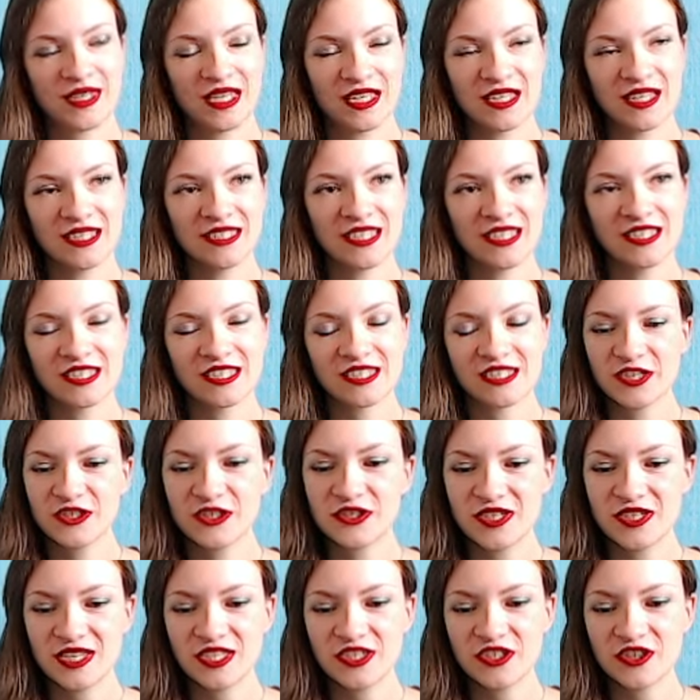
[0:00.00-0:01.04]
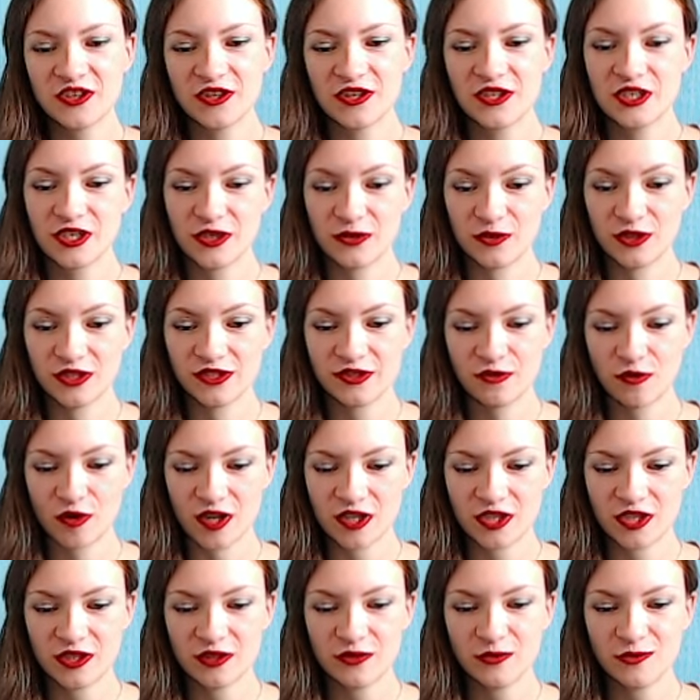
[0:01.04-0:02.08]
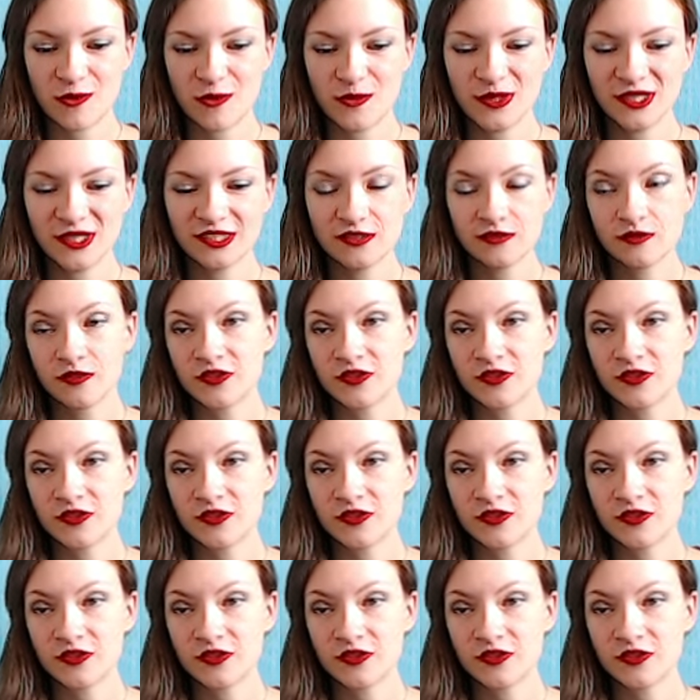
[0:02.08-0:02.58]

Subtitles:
English teacher, she was a Russian woman,